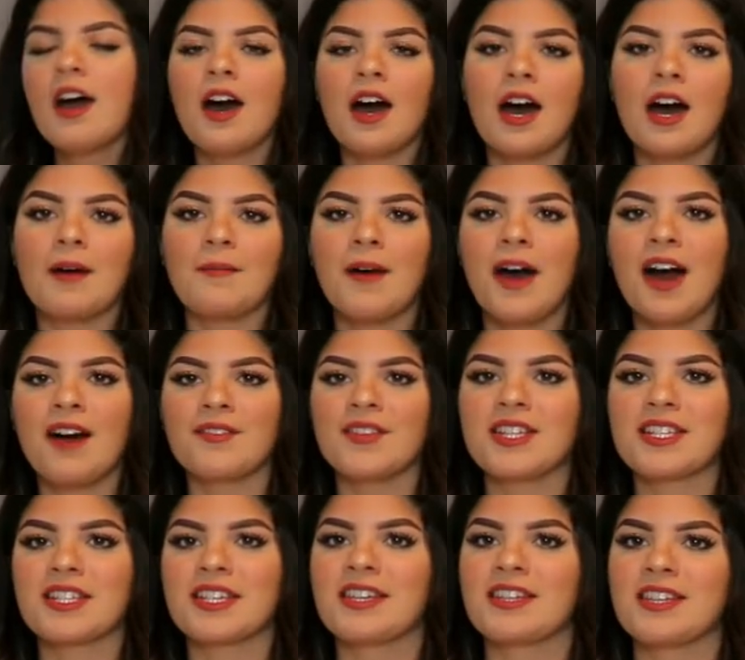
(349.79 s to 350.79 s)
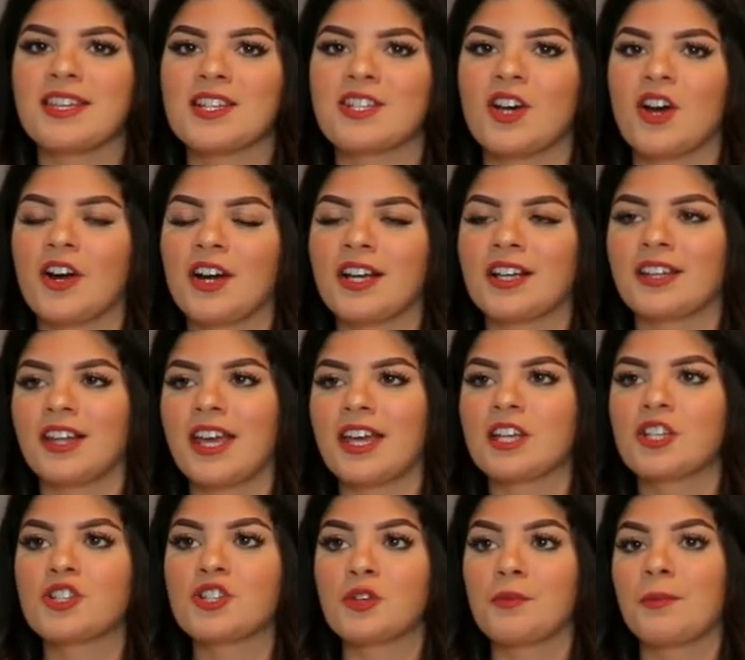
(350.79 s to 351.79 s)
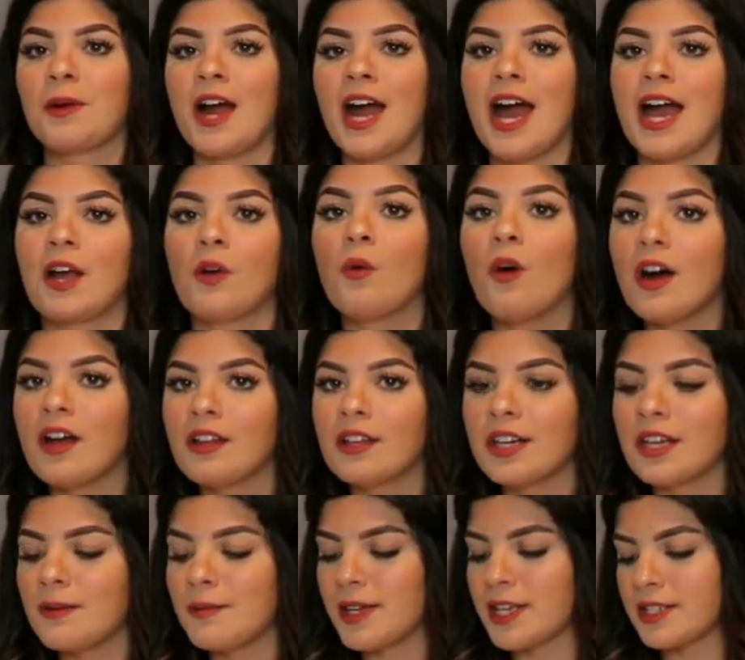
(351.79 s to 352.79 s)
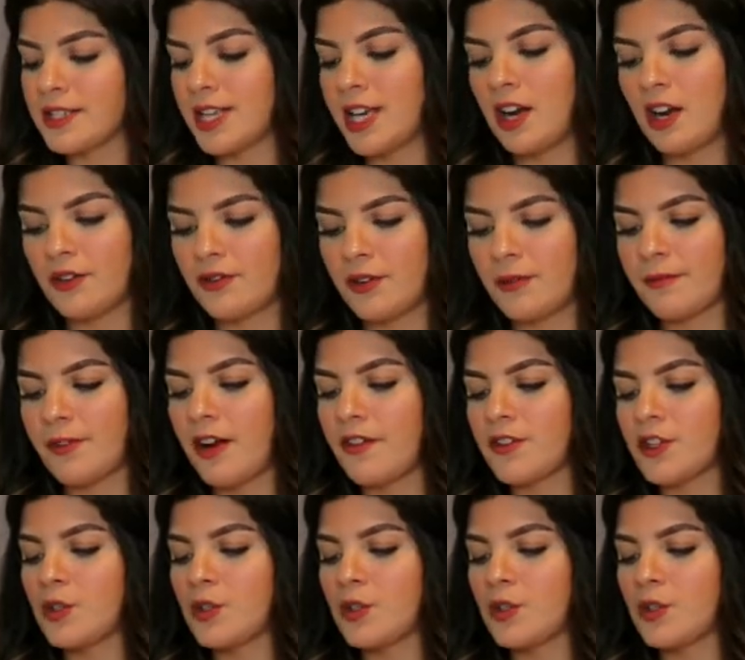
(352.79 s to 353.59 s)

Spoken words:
Obviously these aren't like super high quality because they are from Forever